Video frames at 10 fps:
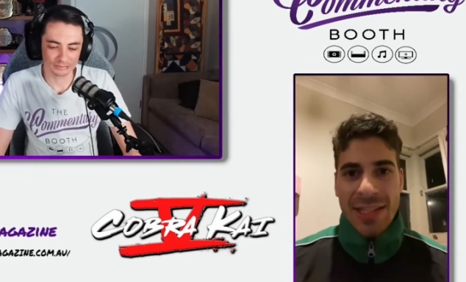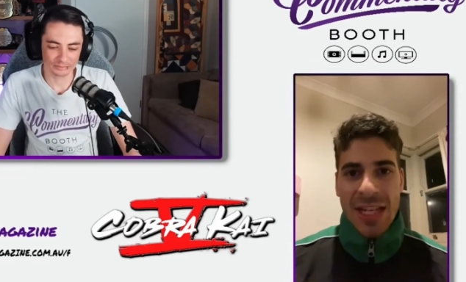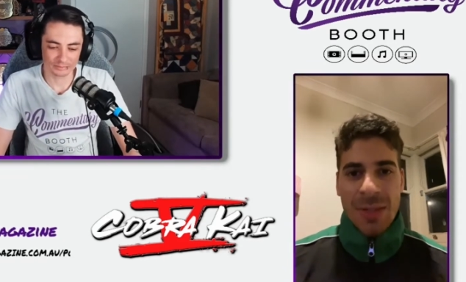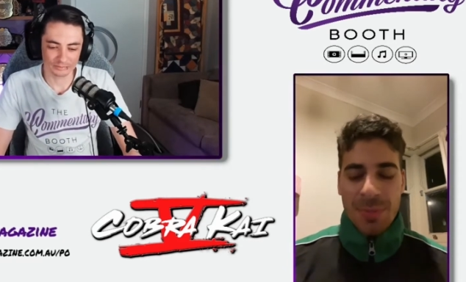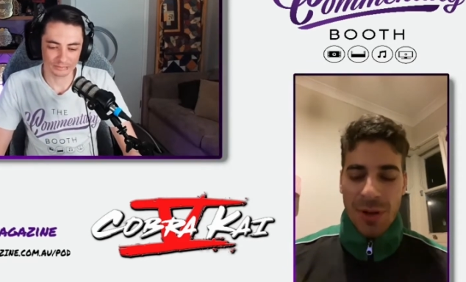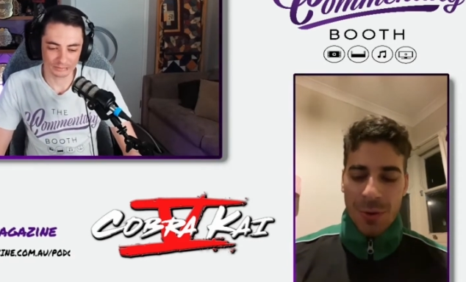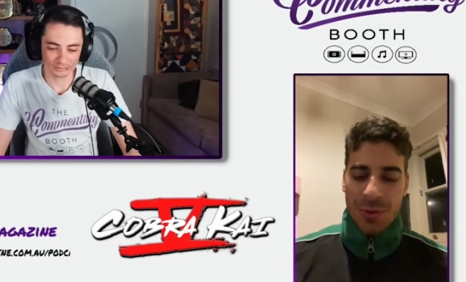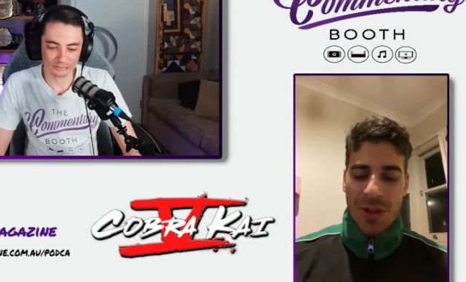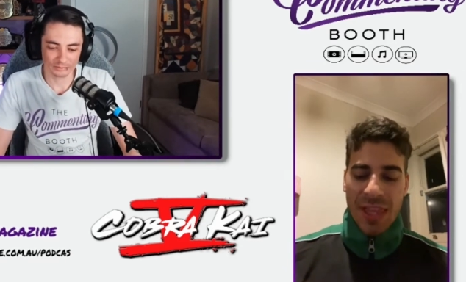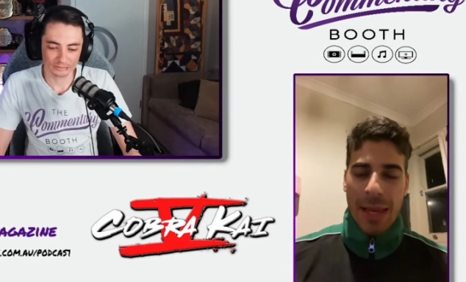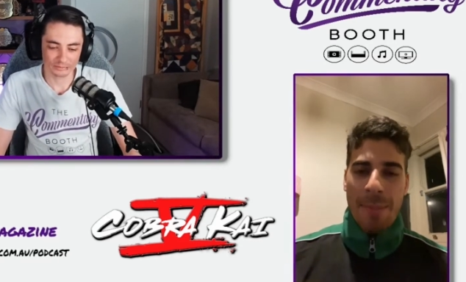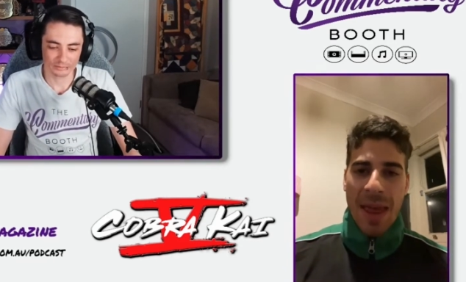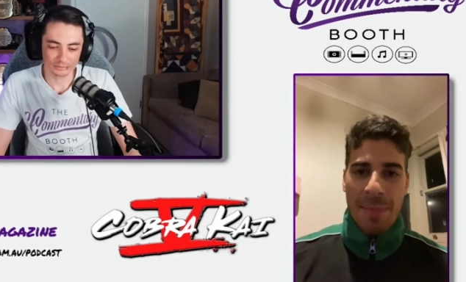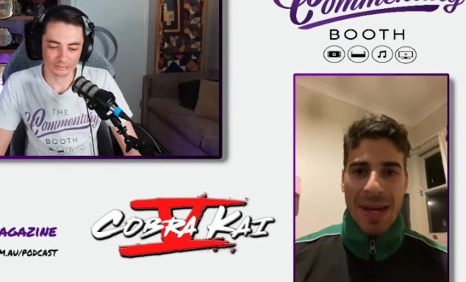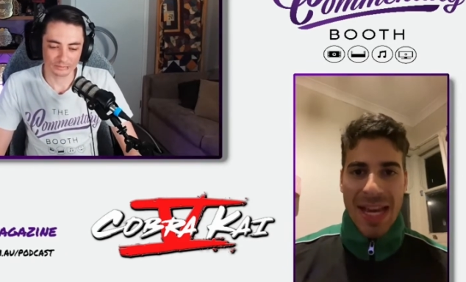Speaker 1: sense, but also I think it may
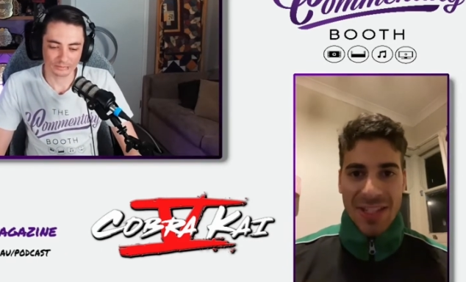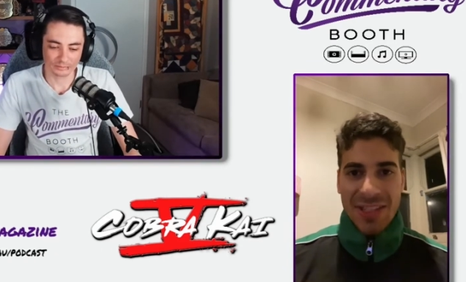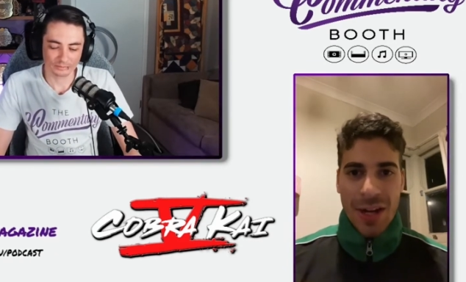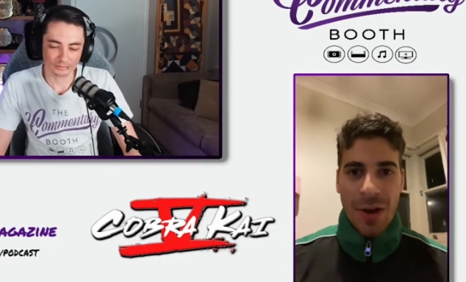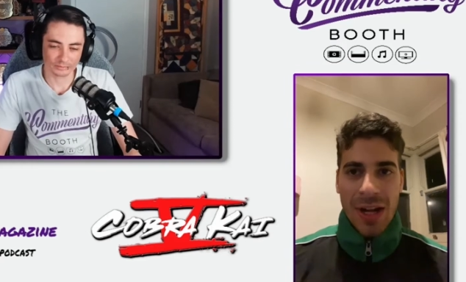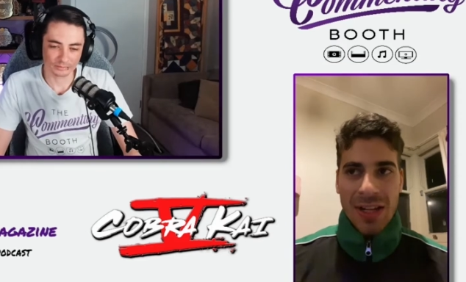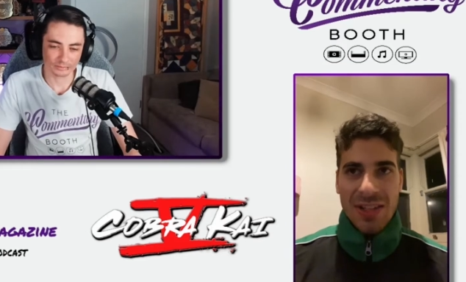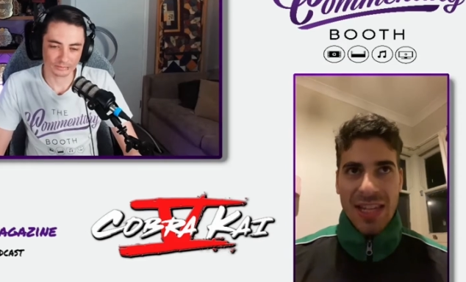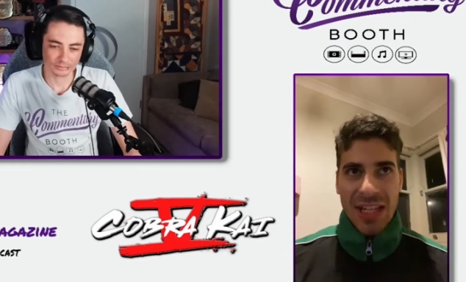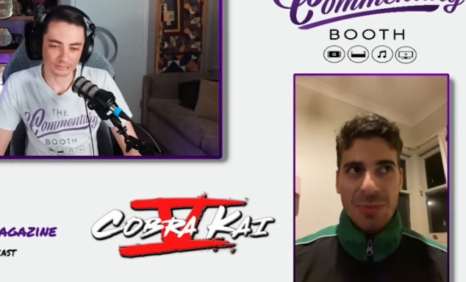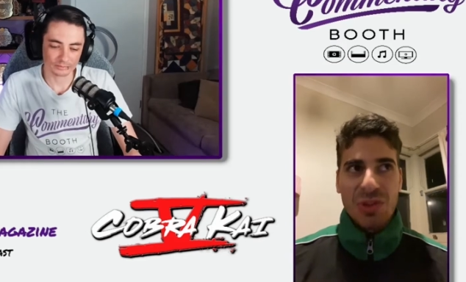be necessary in seeing some